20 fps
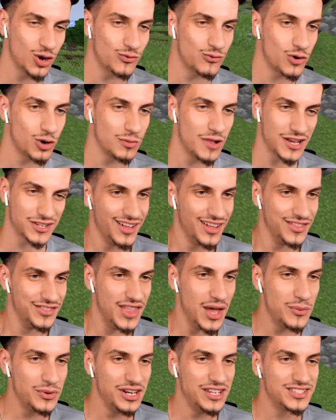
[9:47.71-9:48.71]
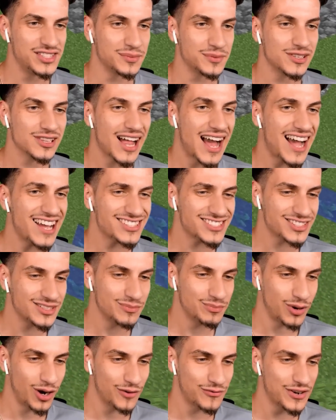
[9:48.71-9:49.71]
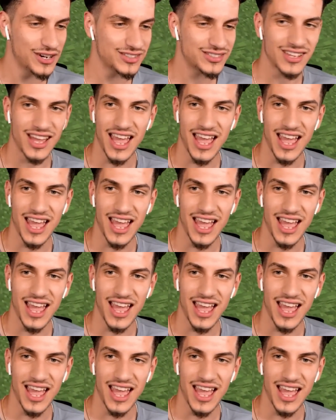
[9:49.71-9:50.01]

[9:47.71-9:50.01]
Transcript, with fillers: four blocks up. Then we need some glass, perfect.